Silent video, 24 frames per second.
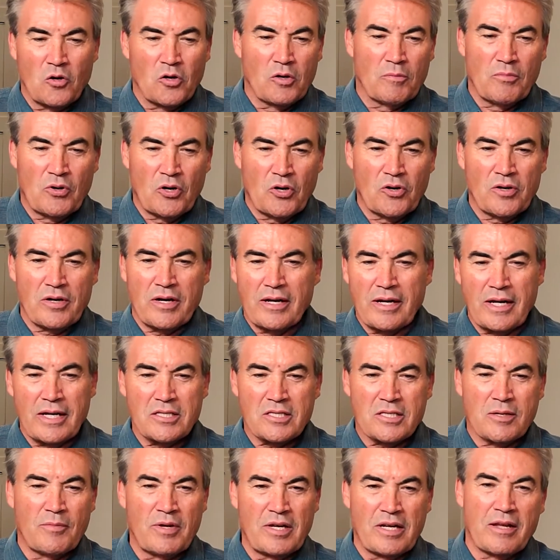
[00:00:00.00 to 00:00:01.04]
a burden. I need
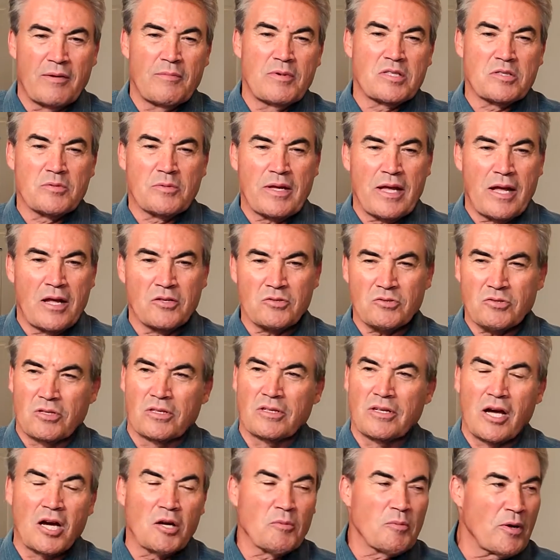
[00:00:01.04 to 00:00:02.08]
somebody to give me some counsel
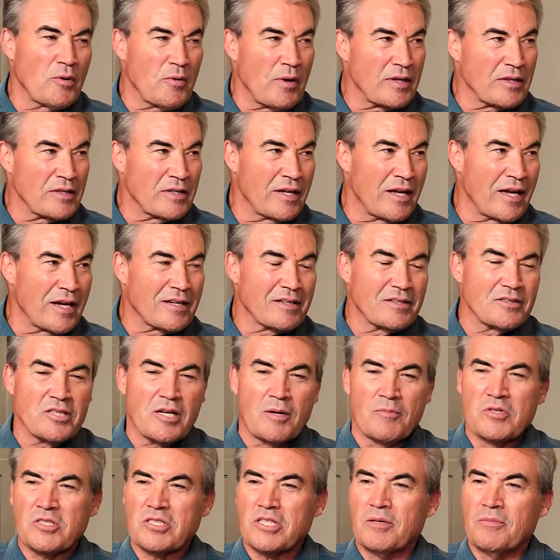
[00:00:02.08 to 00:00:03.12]
and hug me around the neck and tell
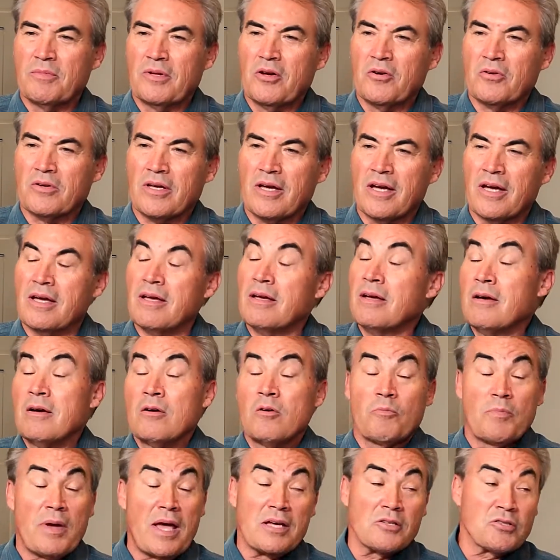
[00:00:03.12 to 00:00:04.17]
me it's going to be okay.
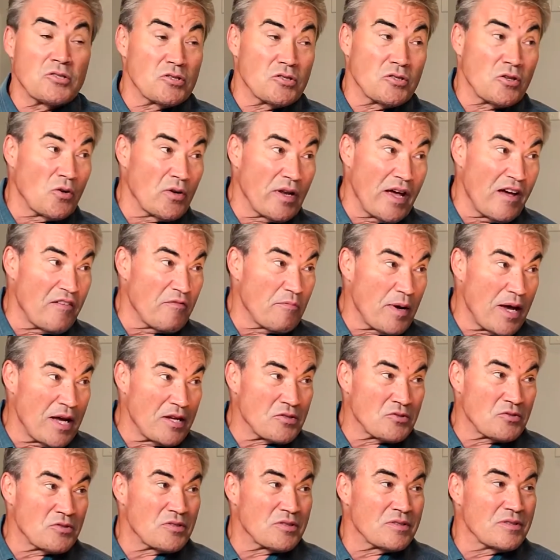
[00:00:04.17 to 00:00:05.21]
Pastors don't have
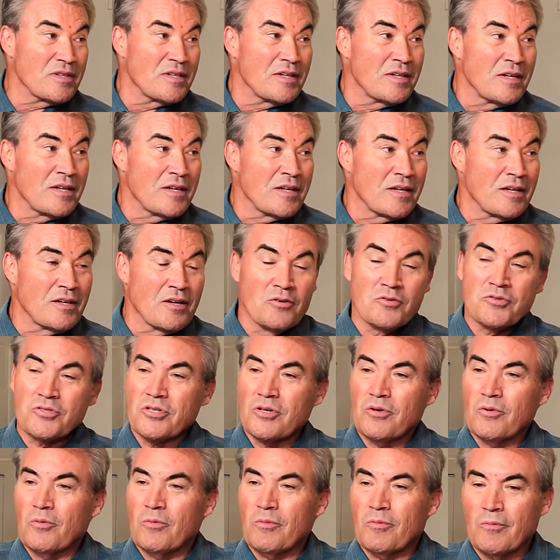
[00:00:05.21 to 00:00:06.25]
pastors,
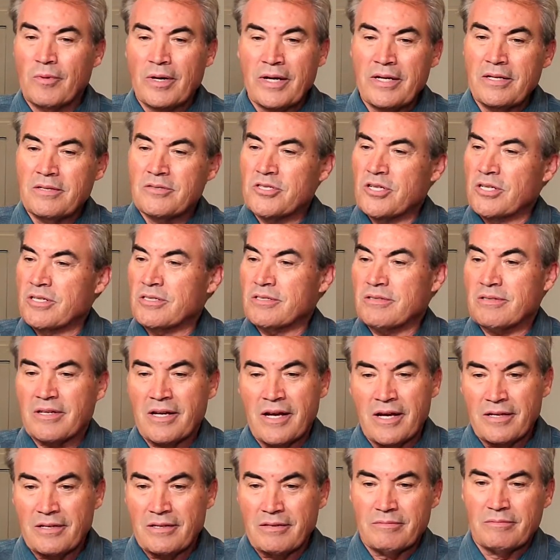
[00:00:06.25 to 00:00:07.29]
so we just
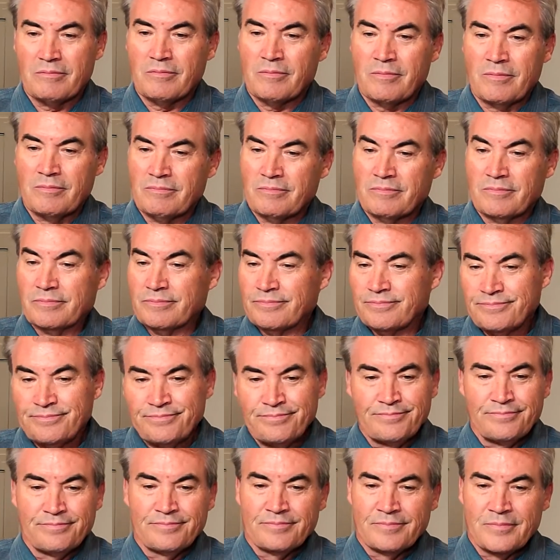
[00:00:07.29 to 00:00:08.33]
kind of
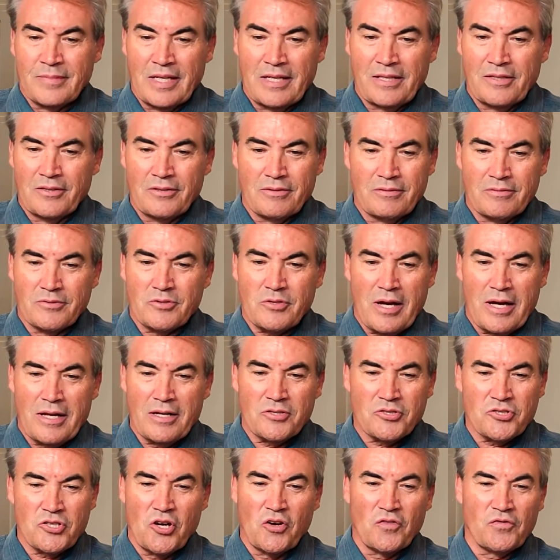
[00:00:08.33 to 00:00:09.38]
either try to
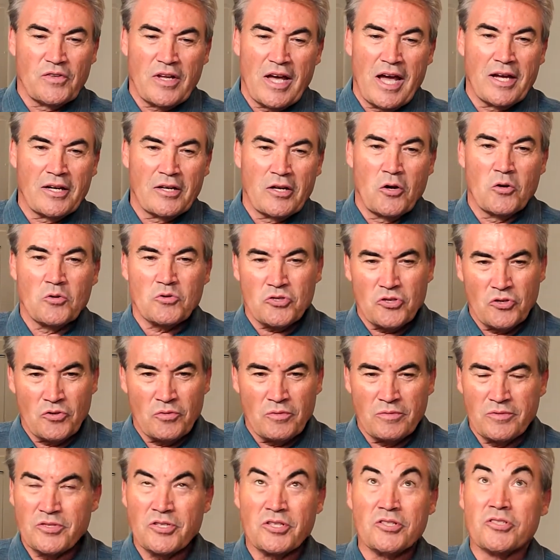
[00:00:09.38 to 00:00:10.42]
self-diagnose
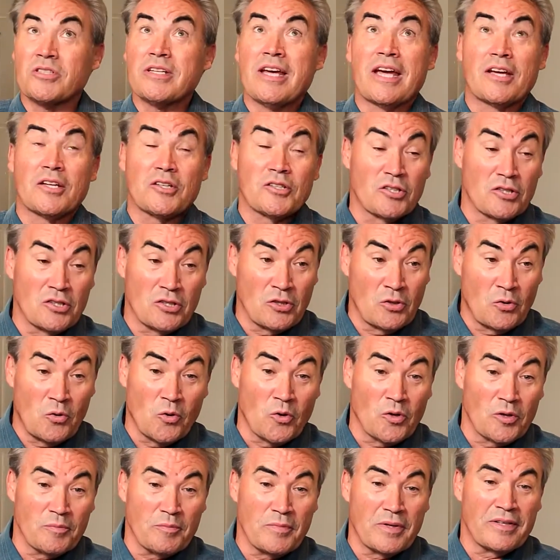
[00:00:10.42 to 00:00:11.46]
or just take it to the
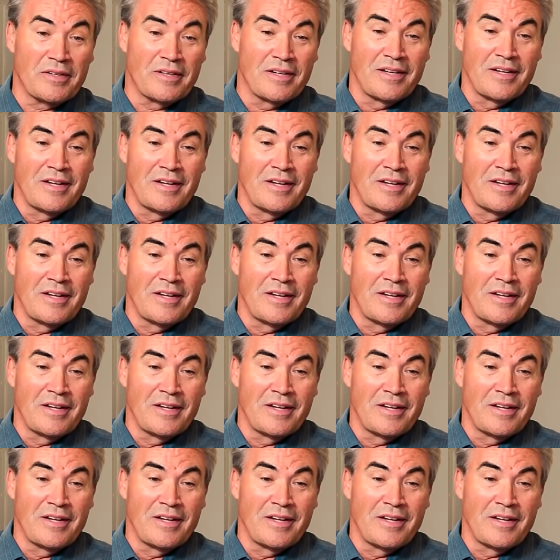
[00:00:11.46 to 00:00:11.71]
Lord. But